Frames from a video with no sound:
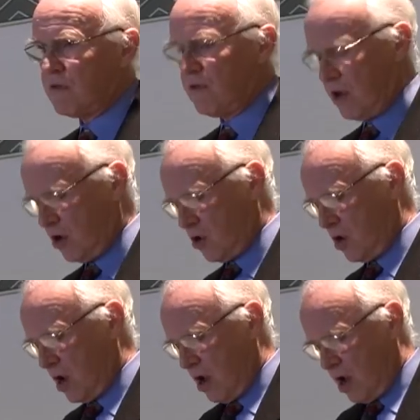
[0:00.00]
failure.
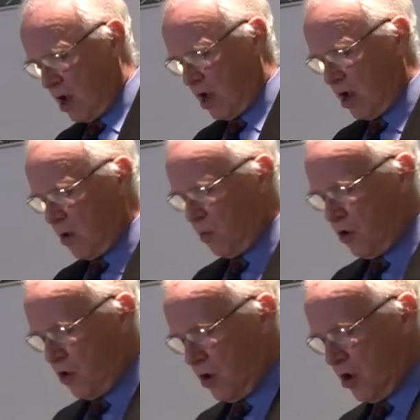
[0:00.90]
Uh,
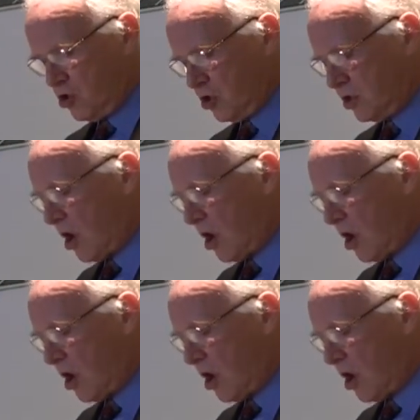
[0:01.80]
we're just